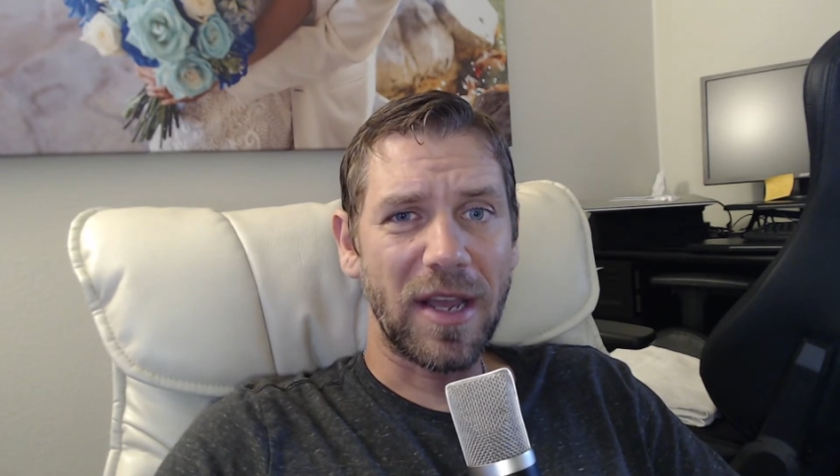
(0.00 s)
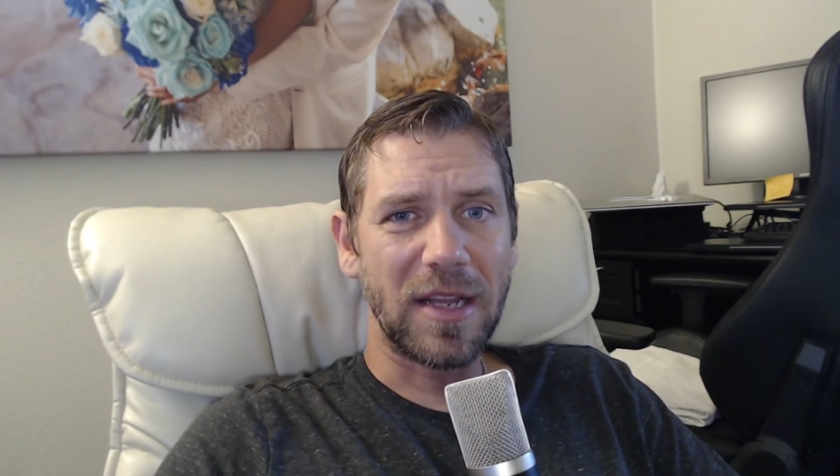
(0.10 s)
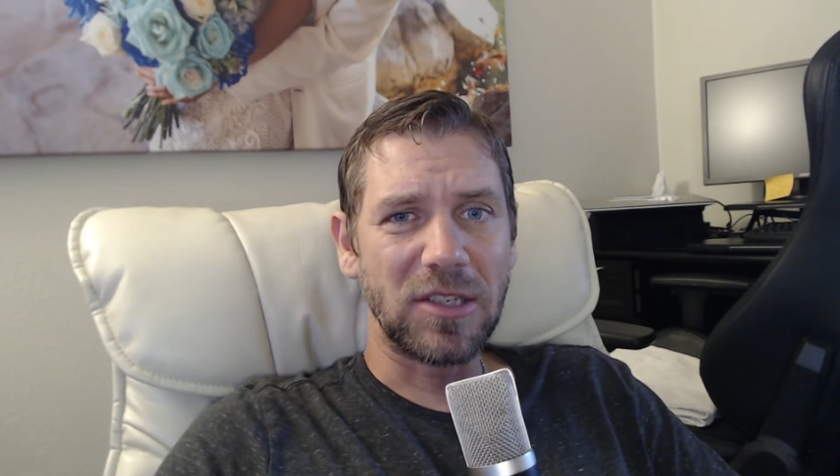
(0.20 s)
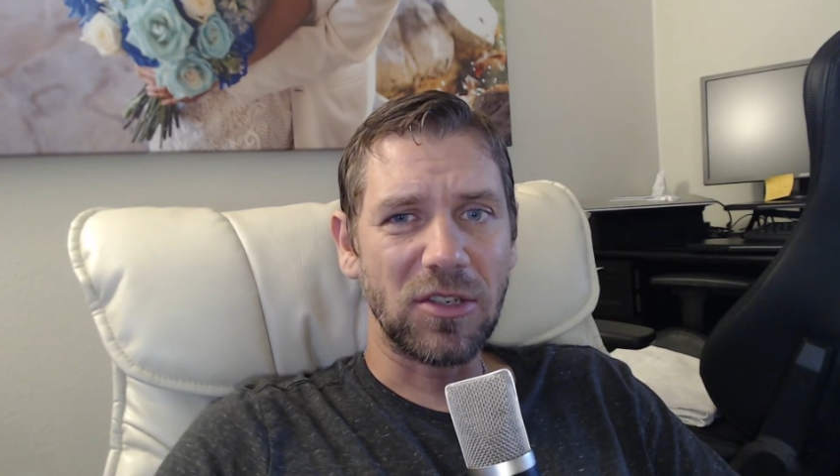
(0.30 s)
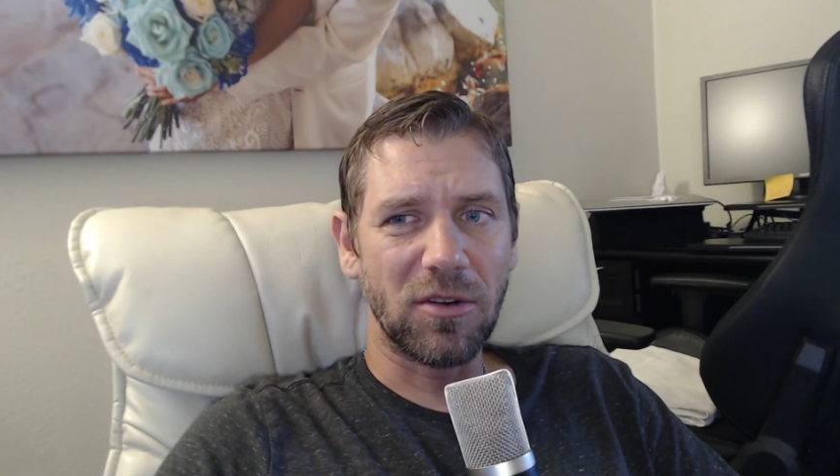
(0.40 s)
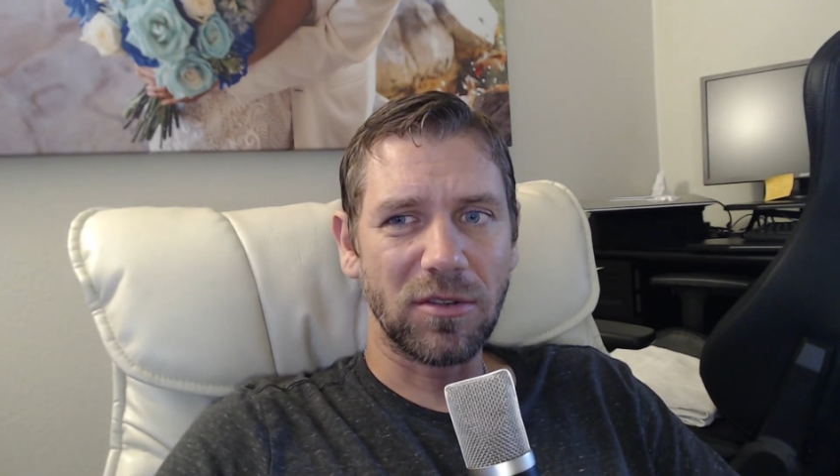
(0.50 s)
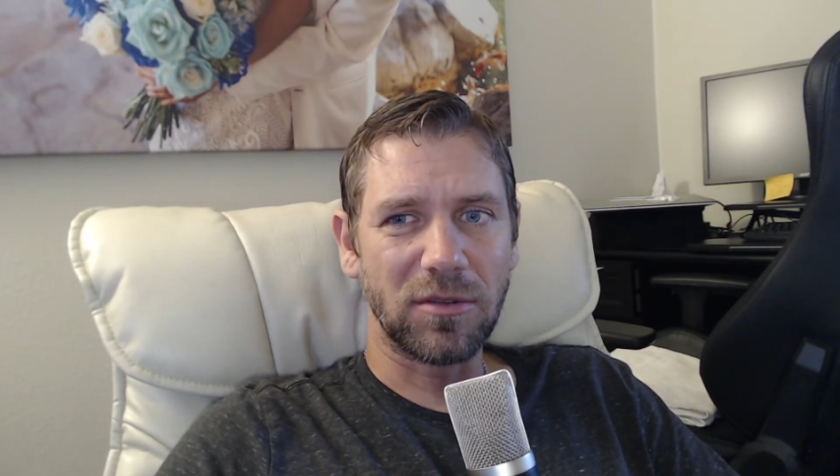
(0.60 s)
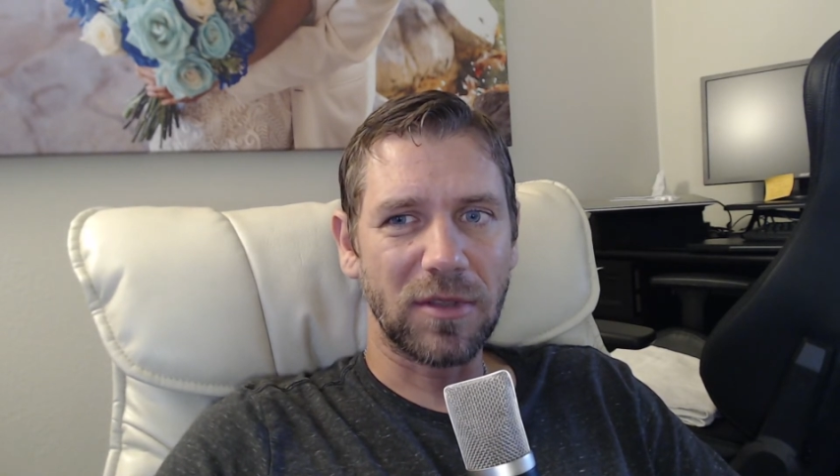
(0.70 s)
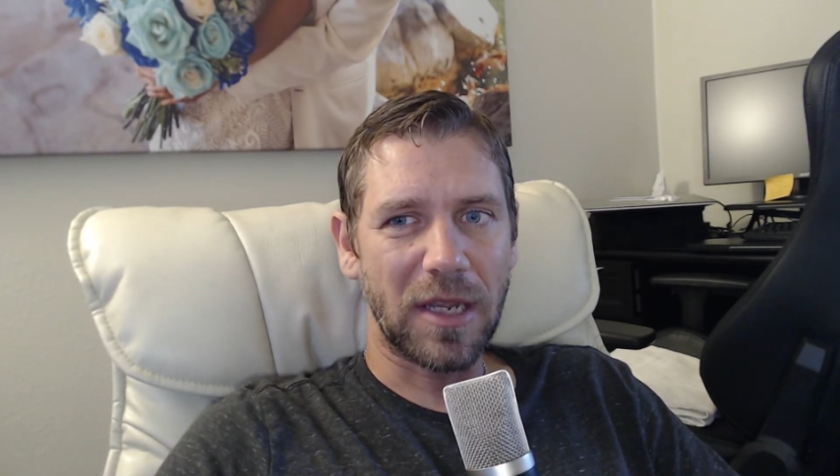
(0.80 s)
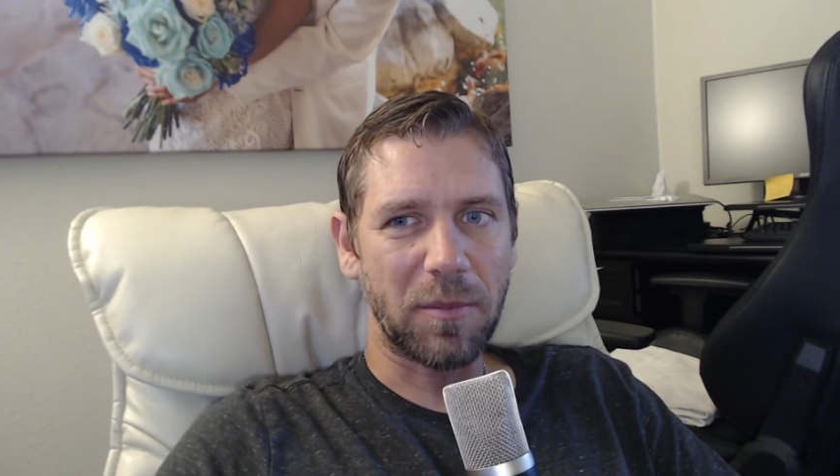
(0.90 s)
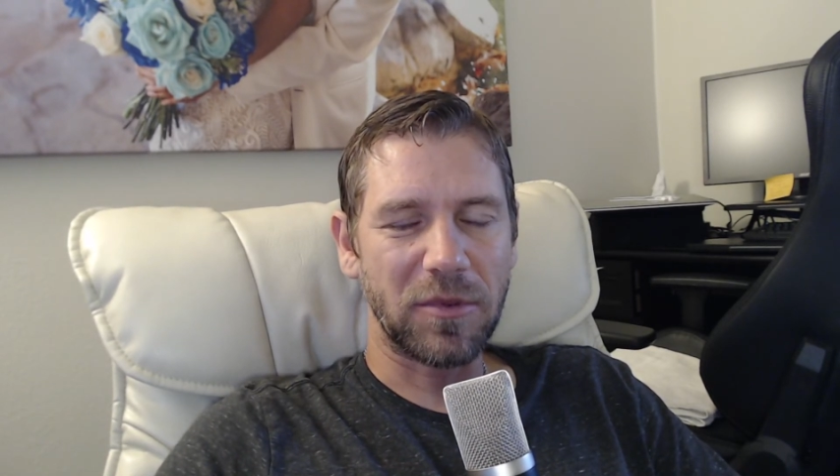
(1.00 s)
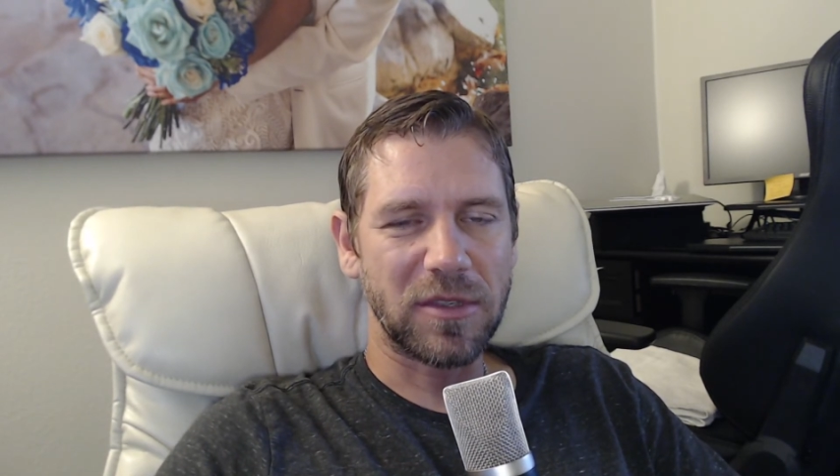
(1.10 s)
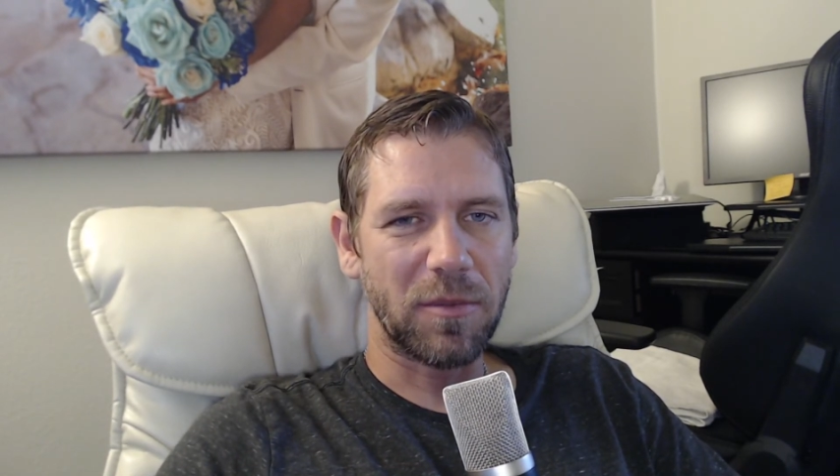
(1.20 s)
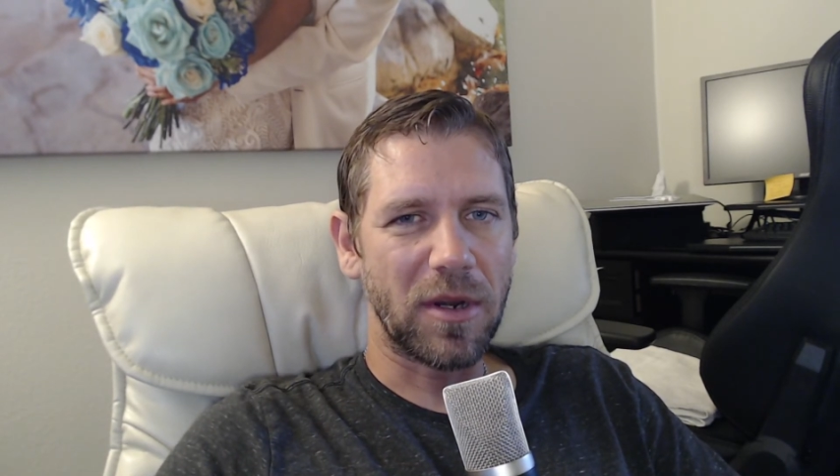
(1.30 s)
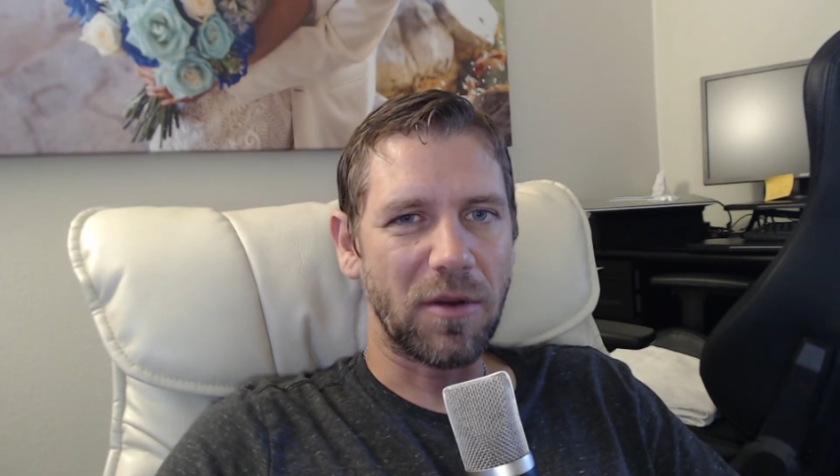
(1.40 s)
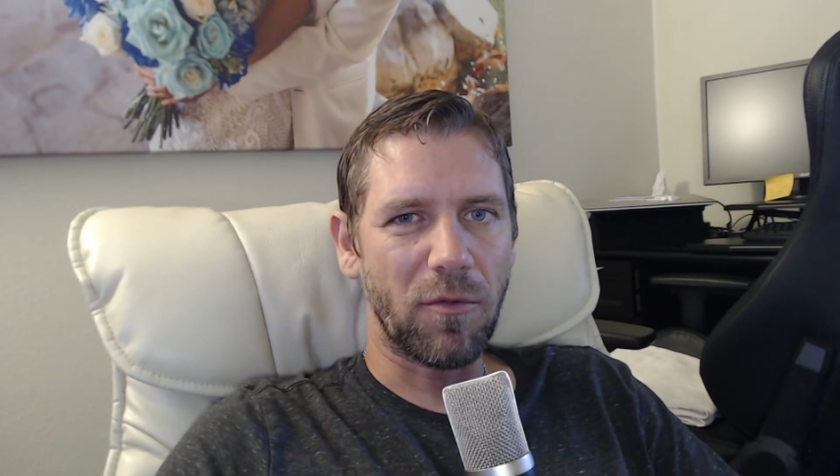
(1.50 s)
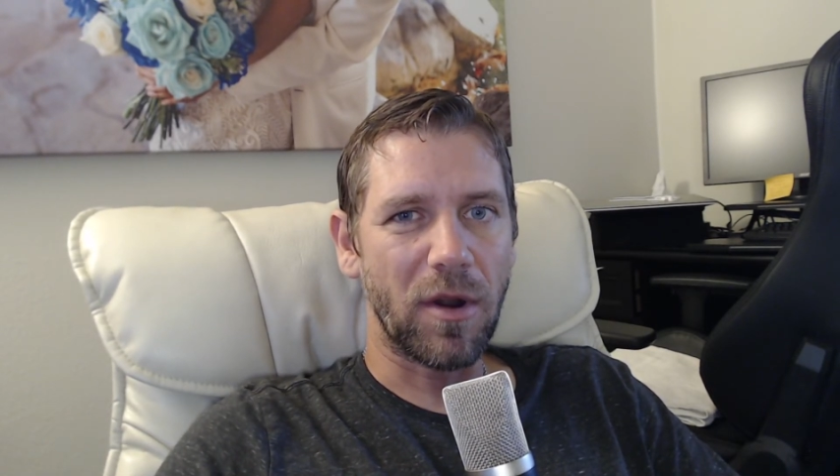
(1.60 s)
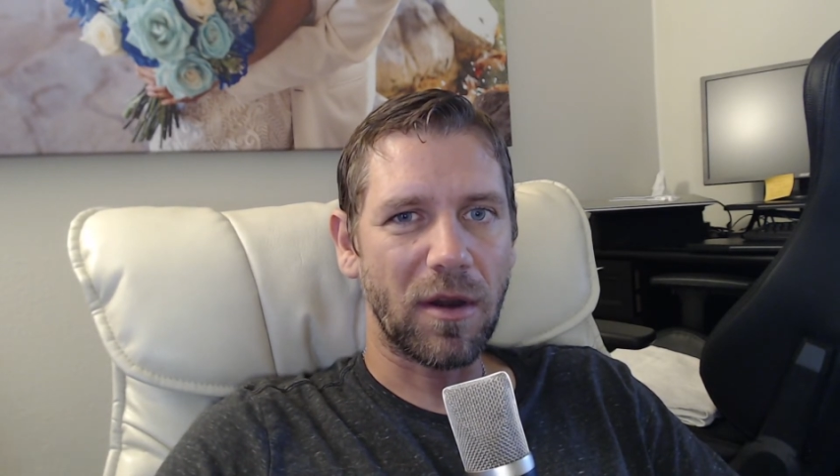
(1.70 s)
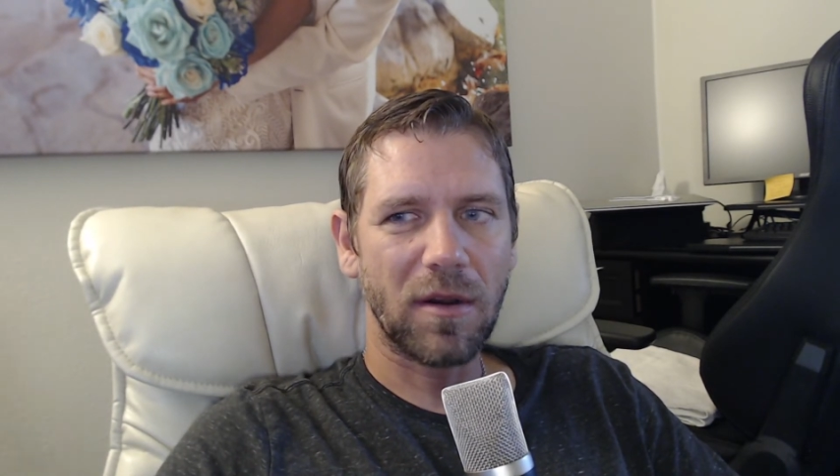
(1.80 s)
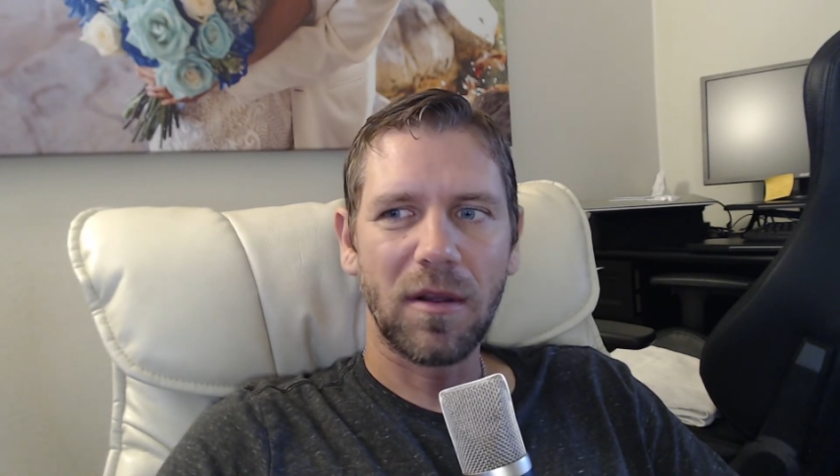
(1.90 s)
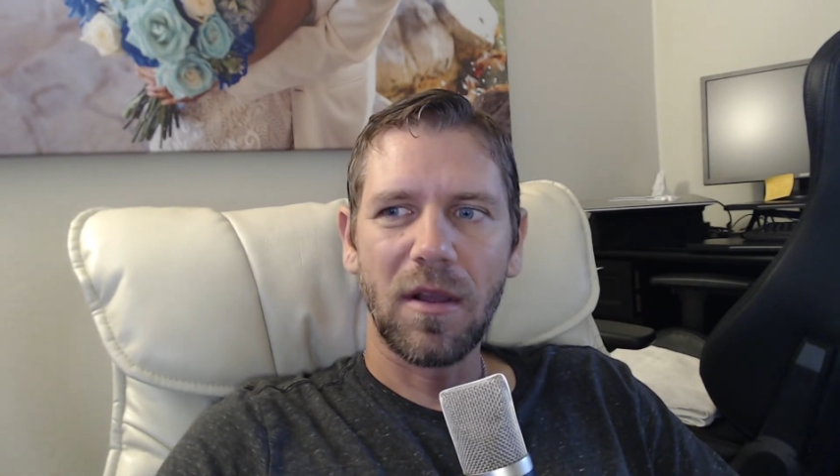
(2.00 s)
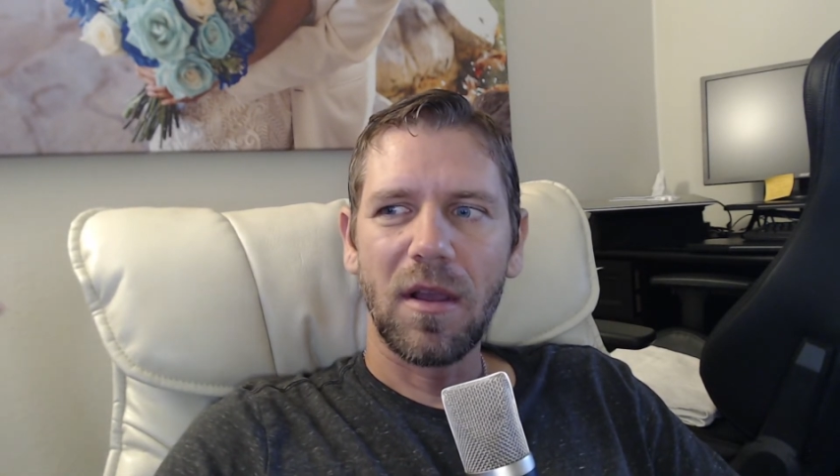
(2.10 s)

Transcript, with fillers: edge in order to like put someone into work